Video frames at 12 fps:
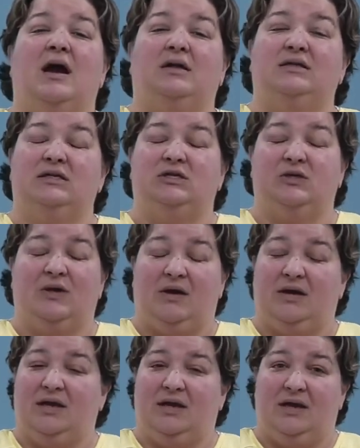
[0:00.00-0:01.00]
I'll teach you how
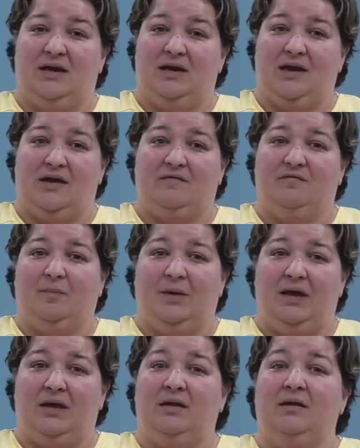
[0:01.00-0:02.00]
to get in and out of
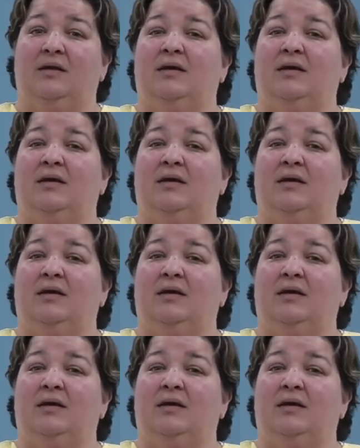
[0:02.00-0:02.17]
bed,